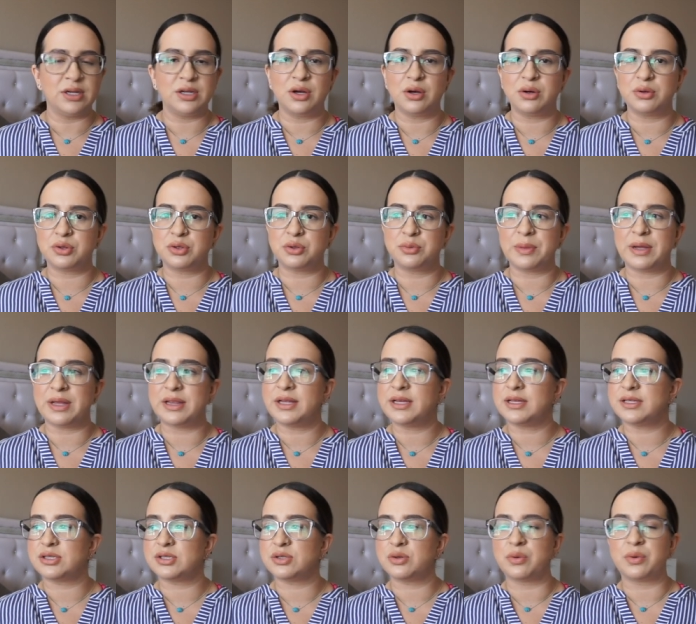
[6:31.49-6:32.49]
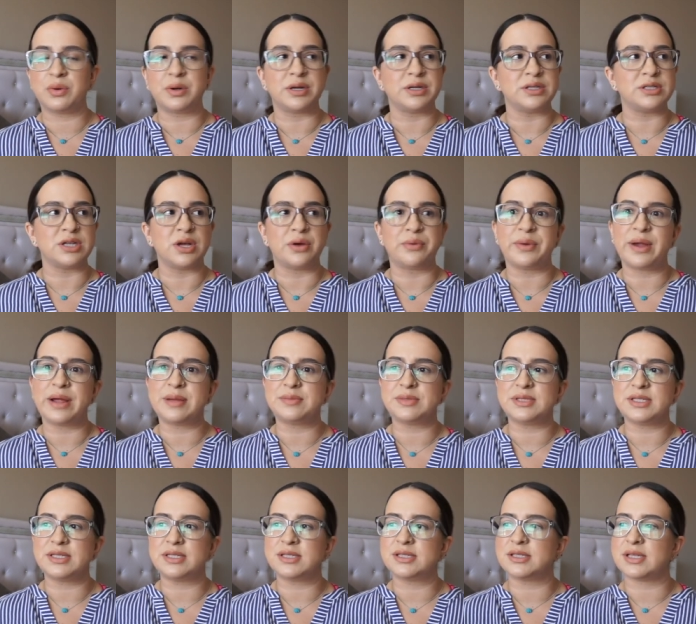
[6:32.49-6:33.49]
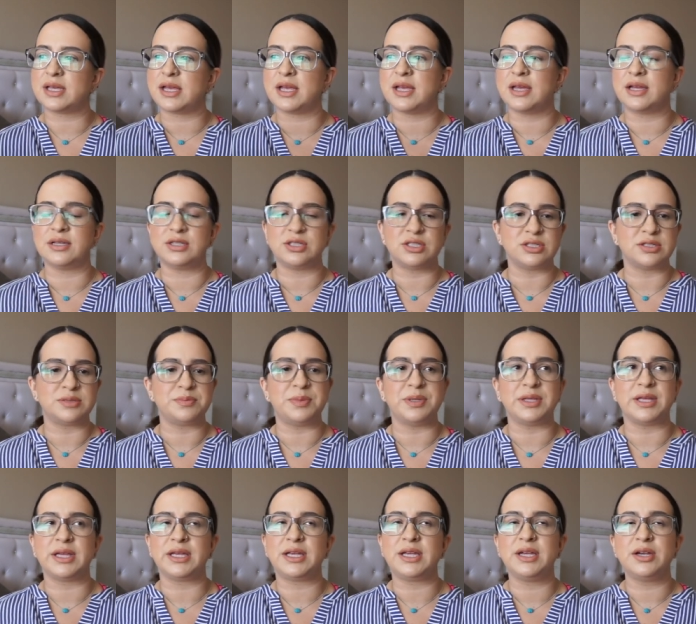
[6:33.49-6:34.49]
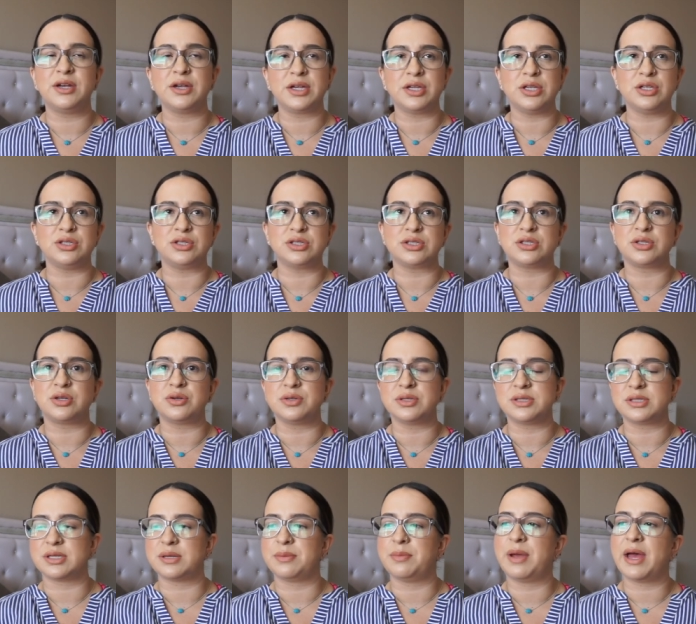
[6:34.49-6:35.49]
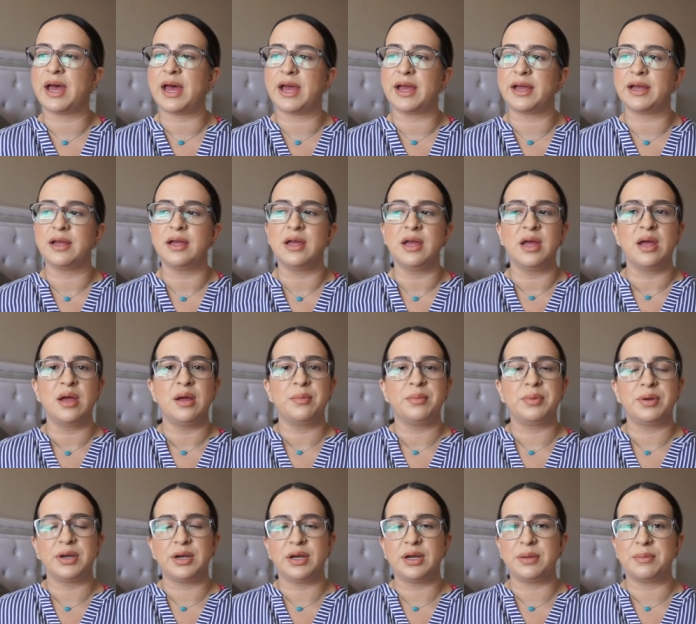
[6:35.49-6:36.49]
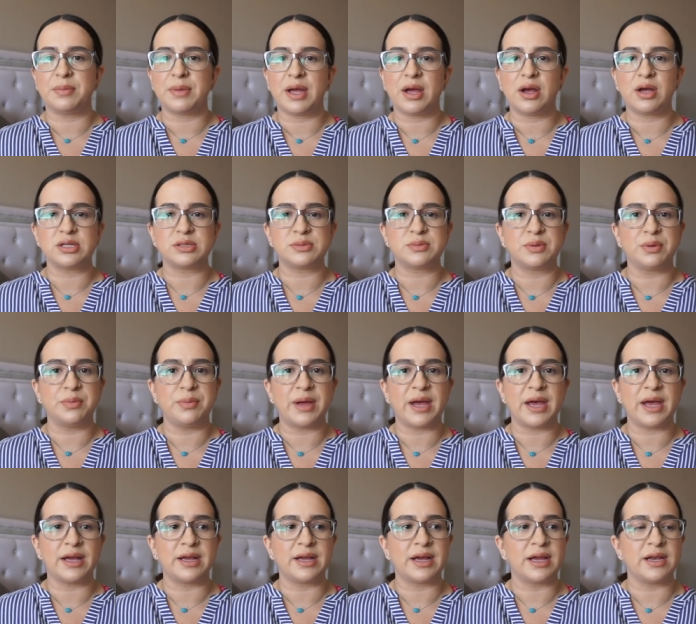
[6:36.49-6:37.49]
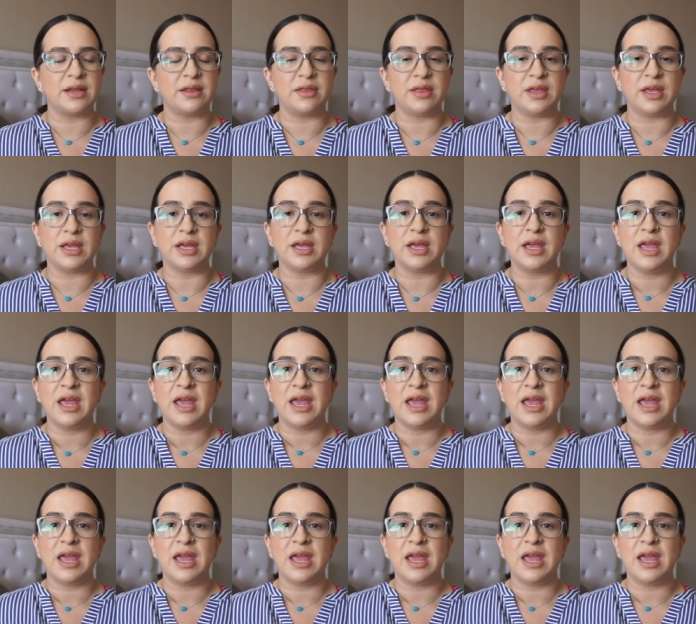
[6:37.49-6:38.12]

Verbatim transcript: go through my list or tell Ramses and just be like, here, can you just throw this in a bag, put it in my hospital bag kind of thing.